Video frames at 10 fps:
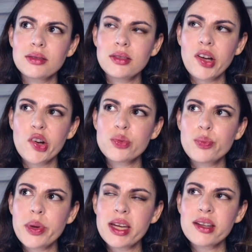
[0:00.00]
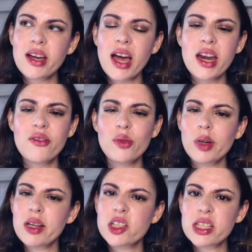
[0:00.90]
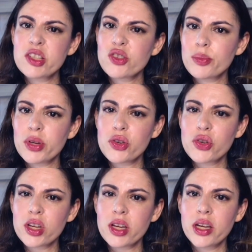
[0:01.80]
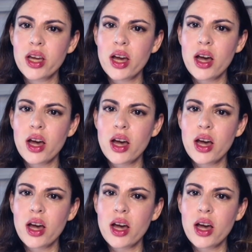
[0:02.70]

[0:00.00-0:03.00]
there's been kind of redistribution